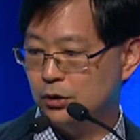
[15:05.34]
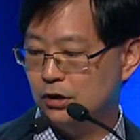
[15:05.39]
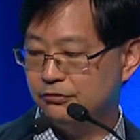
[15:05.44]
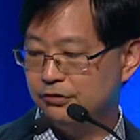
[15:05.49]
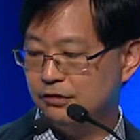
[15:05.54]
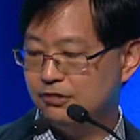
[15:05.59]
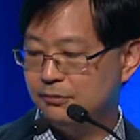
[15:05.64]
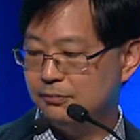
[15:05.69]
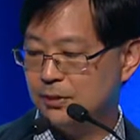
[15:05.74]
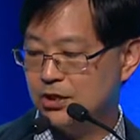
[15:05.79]
a lot of
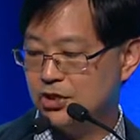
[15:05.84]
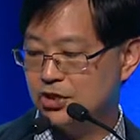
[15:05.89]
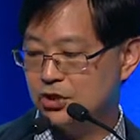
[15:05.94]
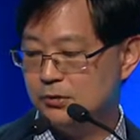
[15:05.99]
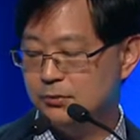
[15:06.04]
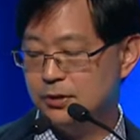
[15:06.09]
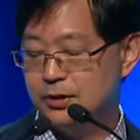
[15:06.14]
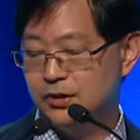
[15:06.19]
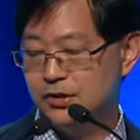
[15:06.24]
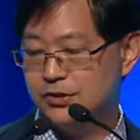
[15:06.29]

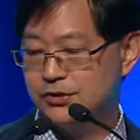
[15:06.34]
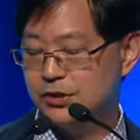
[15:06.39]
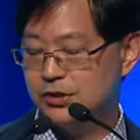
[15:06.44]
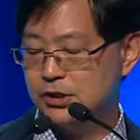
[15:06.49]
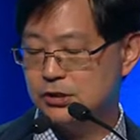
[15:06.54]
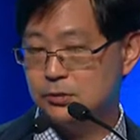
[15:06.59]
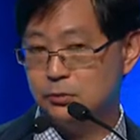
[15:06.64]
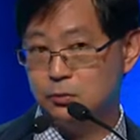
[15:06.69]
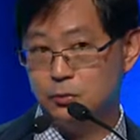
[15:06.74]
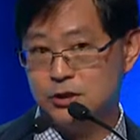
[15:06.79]
information because this
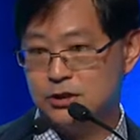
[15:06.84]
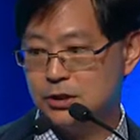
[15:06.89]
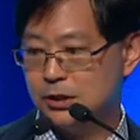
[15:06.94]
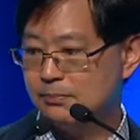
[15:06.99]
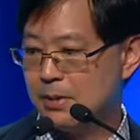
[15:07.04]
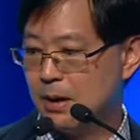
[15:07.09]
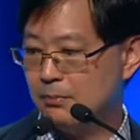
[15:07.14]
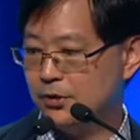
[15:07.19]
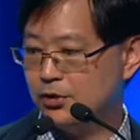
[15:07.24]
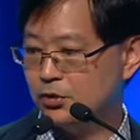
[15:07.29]
is recently
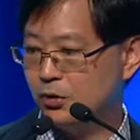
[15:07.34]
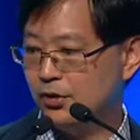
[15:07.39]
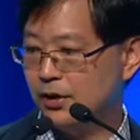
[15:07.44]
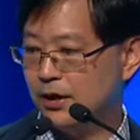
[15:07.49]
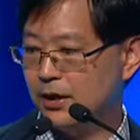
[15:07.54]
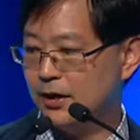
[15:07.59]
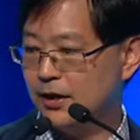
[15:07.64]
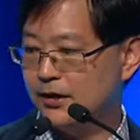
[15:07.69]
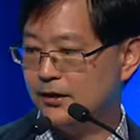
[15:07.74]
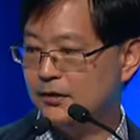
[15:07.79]
published
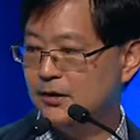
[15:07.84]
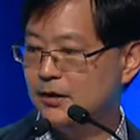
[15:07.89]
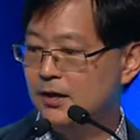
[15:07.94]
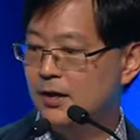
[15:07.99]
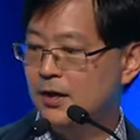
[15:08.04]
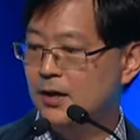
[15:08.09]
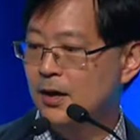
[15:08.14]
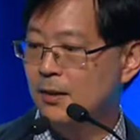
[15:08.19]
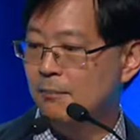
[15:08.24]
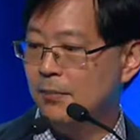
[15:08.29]
online,
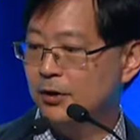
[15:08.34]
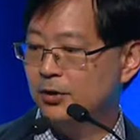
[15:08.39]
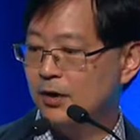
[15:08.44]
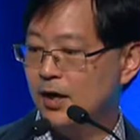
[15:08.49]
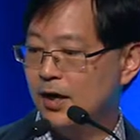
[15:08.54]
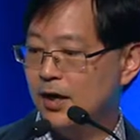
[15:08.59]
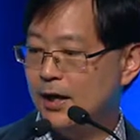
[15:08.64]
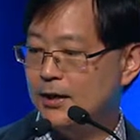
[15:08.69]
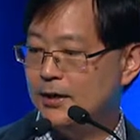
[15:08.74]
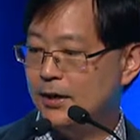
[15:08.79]
but to
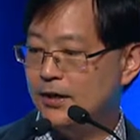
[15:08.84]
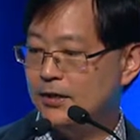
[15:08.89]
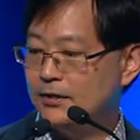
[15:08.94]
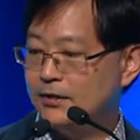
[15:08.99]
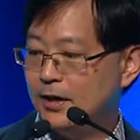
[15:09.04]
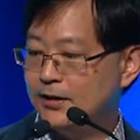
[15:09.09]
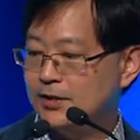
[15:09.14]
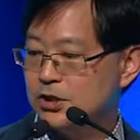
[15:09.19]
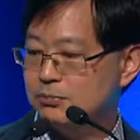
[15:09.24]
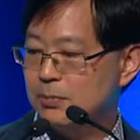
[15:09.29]
highlight
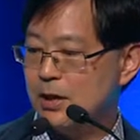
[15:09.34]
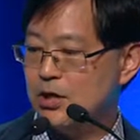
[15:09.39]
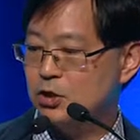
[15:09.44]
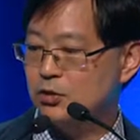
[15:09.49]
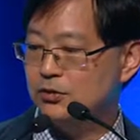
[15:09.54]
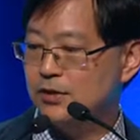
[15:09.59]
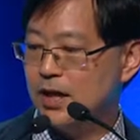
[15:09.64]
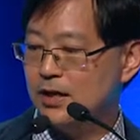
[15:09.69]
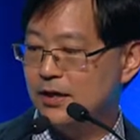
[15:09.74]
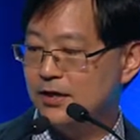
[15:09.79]
that spatial
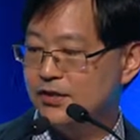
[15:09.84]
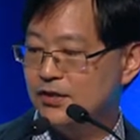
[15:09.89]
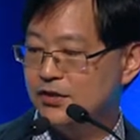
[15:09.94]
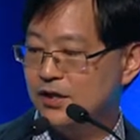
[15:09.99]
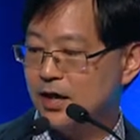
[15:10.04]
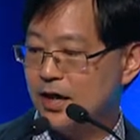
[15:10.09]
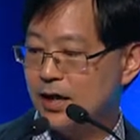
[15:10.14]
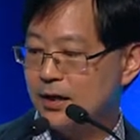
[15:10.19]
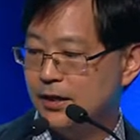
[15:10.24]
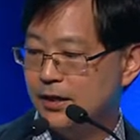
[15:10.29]
analysis
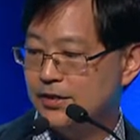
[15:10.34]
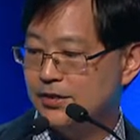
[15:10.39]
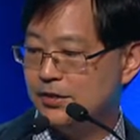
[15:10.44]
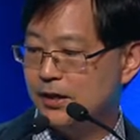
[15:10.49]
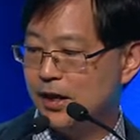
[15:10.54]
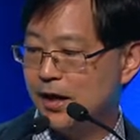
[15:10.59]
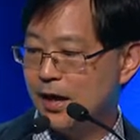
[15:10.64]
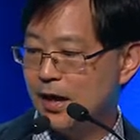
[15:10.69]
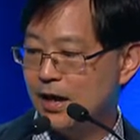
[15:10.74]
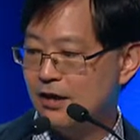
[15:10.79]
highlights
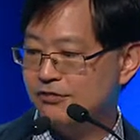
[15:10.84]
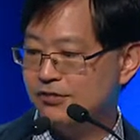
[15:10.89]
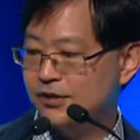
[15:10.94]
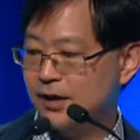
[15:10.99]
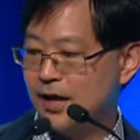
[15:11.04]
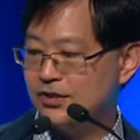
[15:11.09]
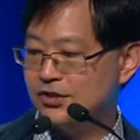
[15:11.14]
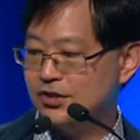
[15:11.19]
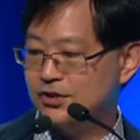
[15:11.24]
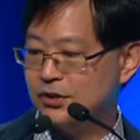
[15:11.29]
CAF
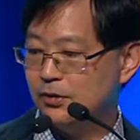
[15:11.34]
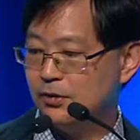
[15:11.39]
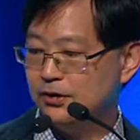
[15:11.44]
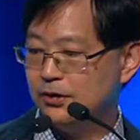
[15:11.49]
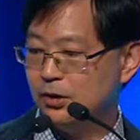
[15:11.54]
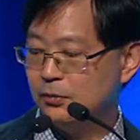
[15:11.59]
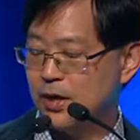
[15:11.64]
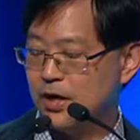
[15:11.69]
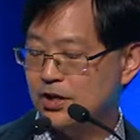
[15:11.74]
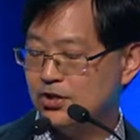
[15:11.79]
cancer cell
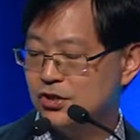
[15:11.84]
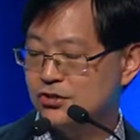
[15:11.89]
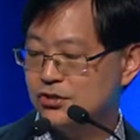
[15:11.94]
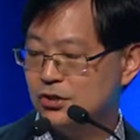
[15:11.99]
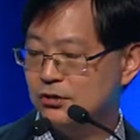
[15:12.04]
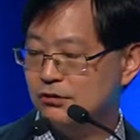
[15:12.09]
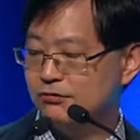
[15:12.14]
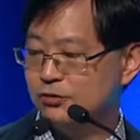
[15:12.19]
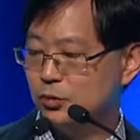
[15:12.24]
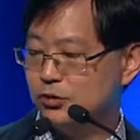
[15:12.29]
interactions
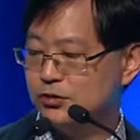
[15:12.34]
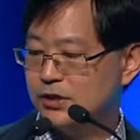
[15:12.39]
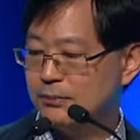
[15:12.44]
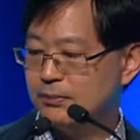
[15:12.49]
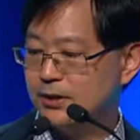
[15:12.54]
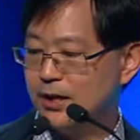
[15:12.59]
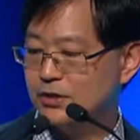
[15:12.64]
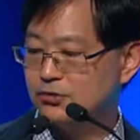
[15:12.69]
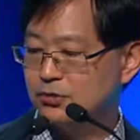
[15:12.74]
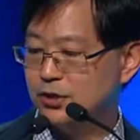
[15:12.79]
in diffuse type
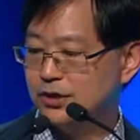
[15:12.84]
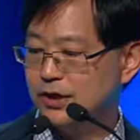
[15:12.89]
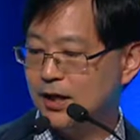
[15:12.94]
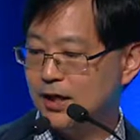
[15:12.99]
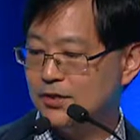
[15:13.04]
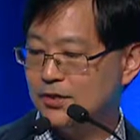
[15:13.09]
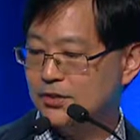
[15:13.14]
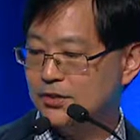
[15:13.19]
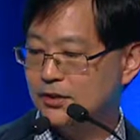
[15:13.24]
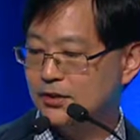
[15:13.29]
gastric
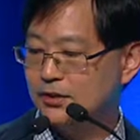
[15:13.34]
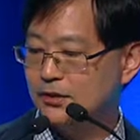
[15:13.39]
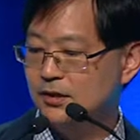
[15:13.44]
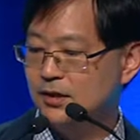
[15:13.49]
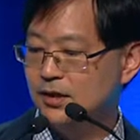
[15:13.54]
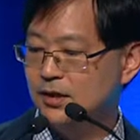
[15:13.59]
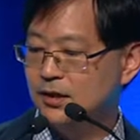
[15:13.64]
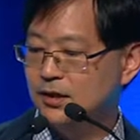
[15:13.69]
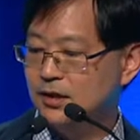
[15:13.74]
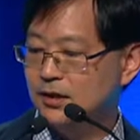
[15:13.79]
cancer,
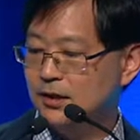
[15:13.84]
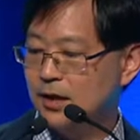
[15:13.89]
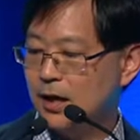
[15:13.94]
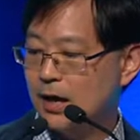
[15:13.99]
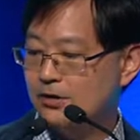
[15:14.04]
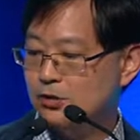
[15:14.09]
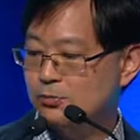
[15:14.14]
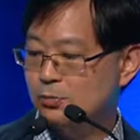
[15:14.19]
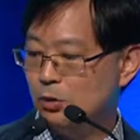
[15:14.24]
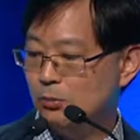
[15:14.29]

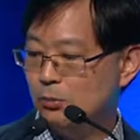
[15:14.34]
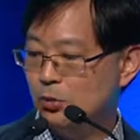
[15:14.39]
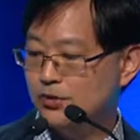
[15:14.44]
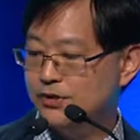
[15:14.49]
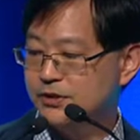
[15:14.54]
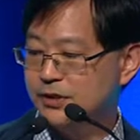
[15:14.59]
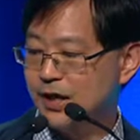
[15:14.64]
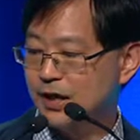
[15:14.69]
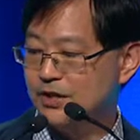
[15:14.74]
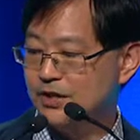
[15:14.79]
CAS
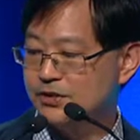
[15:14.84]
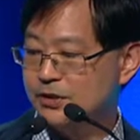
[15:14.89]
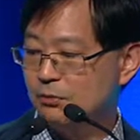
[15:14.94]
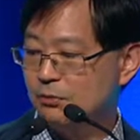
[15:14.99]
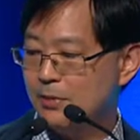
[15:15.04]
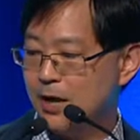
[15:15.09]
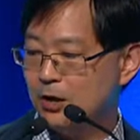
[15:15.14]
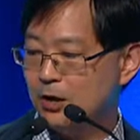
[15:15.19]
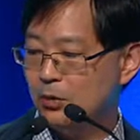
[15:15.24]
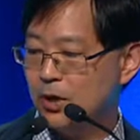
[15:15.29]
promotes cancer cell
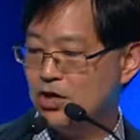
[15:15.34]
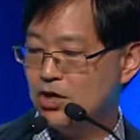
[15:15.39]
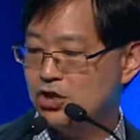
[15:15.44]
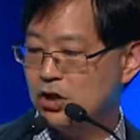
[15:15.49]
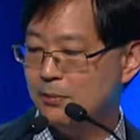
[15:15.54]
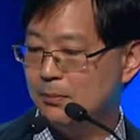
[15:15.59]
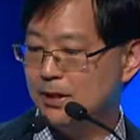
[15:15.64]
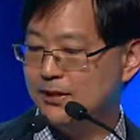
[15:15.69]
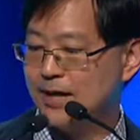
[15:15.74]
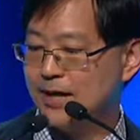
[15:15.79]

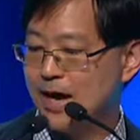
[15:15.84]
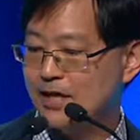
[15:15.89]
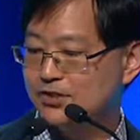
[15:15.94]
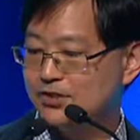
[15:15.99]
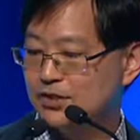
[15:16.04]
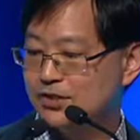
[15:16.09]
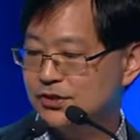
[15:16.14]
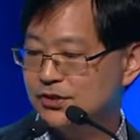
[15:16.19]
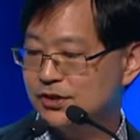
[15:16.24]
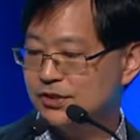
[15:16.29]
migration and
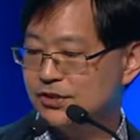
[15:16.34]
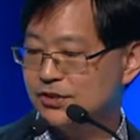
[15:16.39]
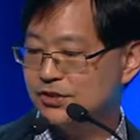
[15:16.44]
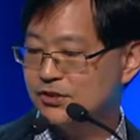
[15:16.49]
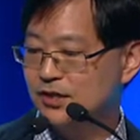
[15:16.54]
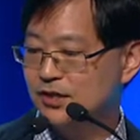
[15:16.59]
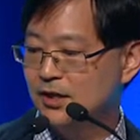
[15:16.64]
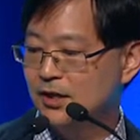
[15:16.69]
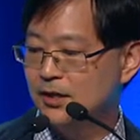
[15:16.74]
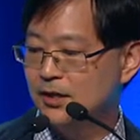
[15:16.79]
metastasis,